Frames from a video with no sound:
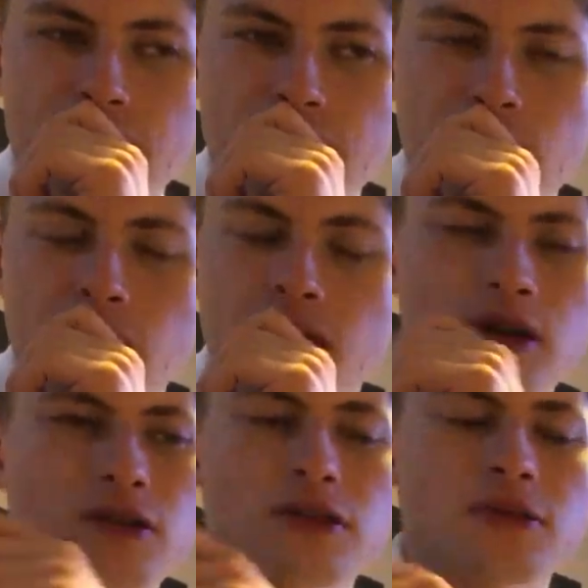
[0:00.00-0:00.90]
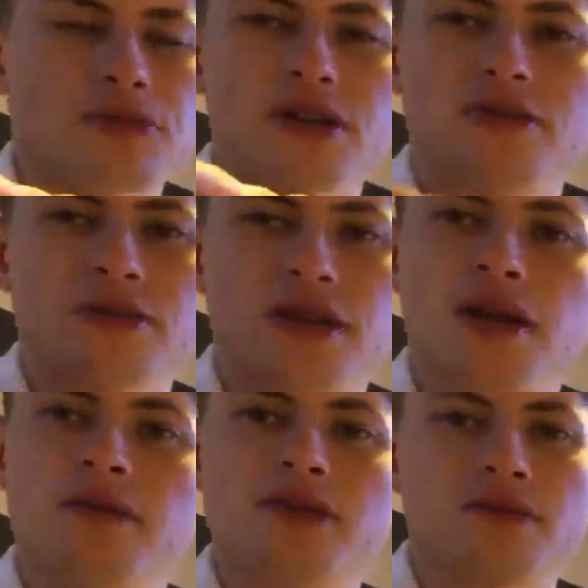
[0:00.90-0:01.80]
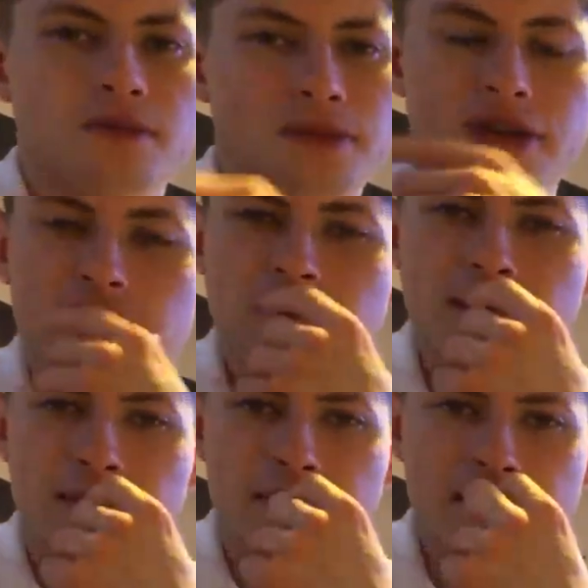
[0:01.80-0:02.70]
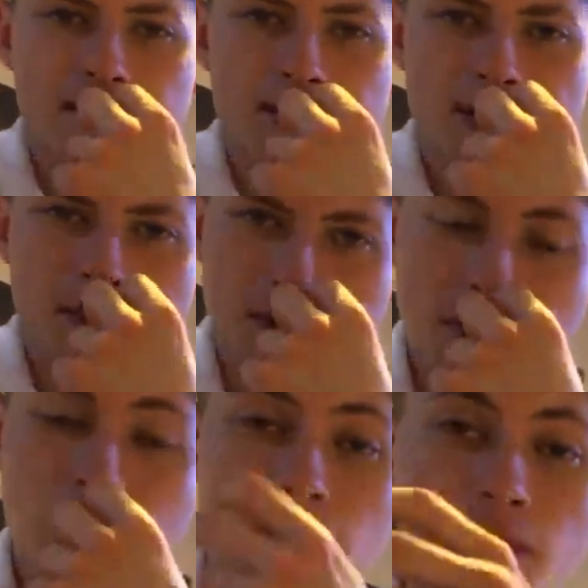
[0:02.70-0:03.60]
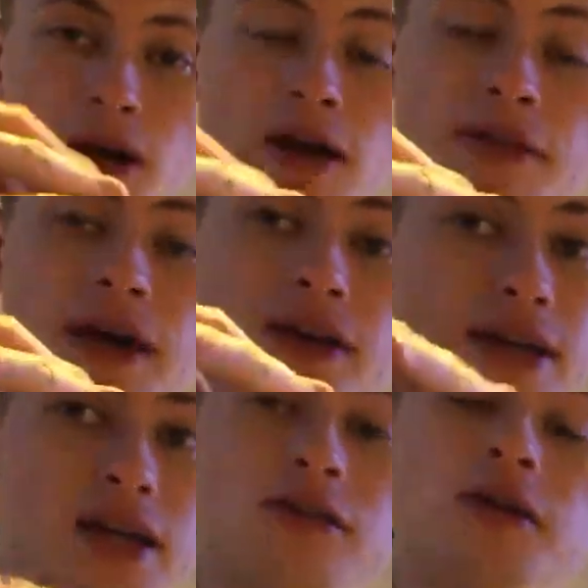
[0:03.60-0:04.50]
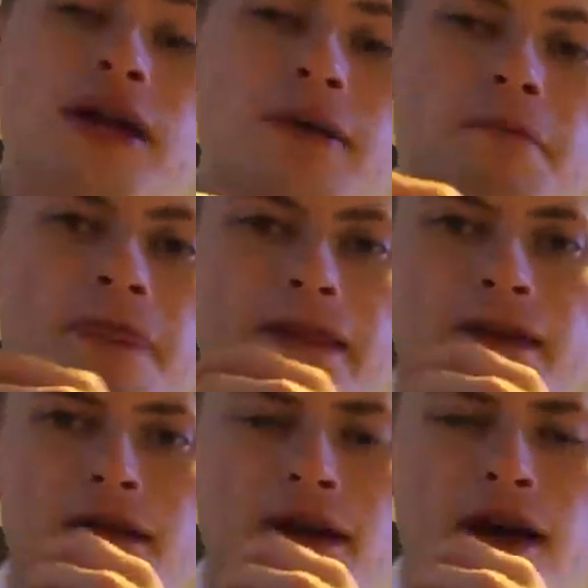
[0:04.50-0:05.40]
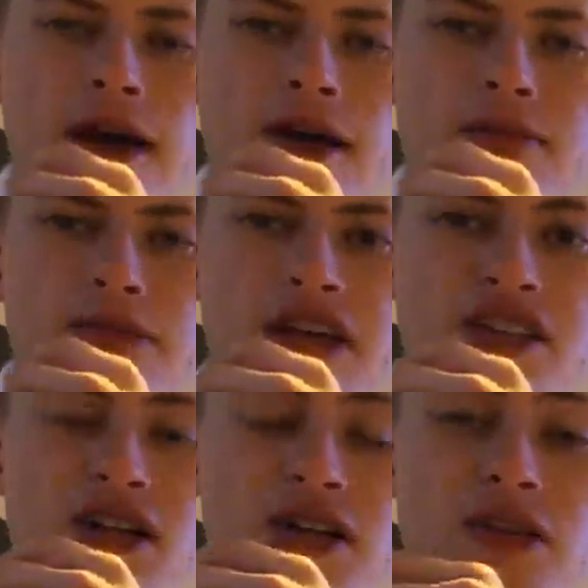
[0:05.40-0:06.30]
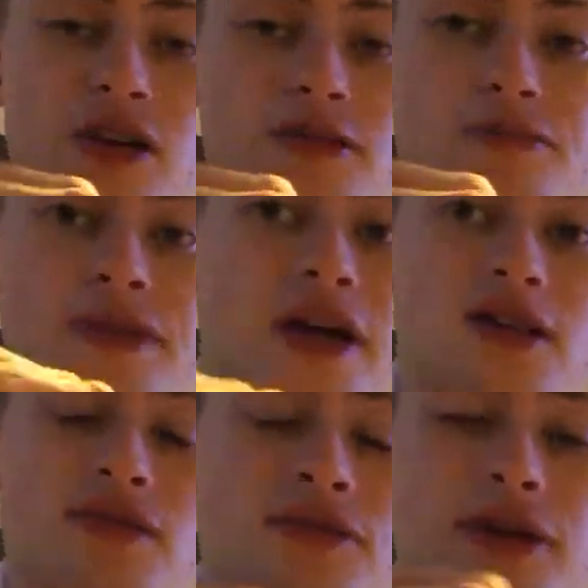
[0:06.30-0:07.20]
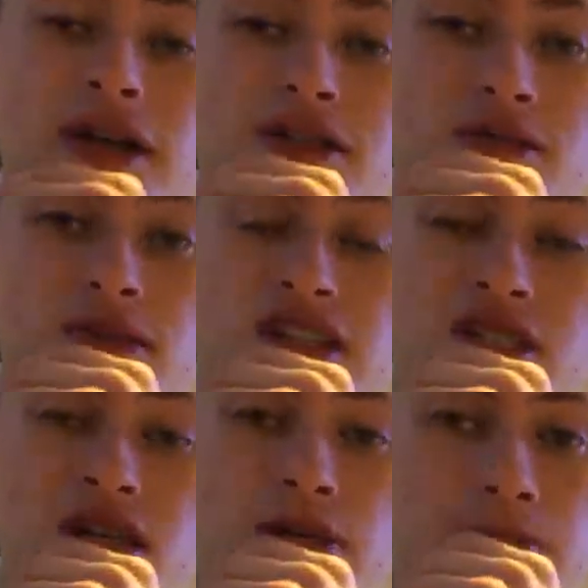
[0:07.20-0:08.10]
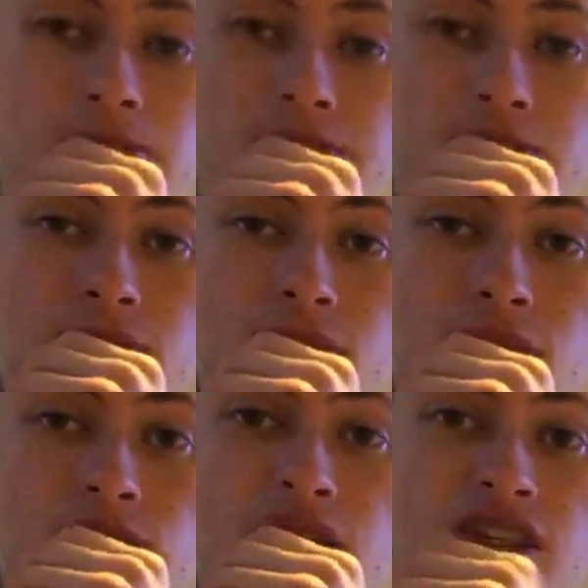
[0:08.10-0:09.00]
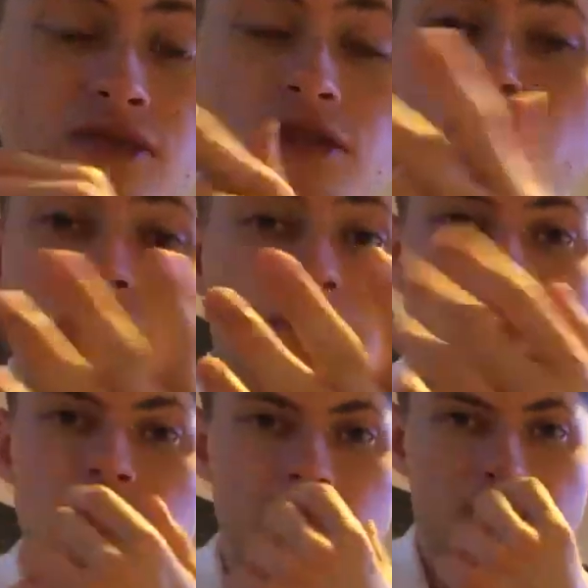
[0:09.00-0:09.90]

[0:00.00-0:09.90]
Why can't you run the priests with the demons? You can do that, mate, in the armor. If you're unaware of that, you can do that. There's like no negative effect, literally. Unless I'm wrong, let me know.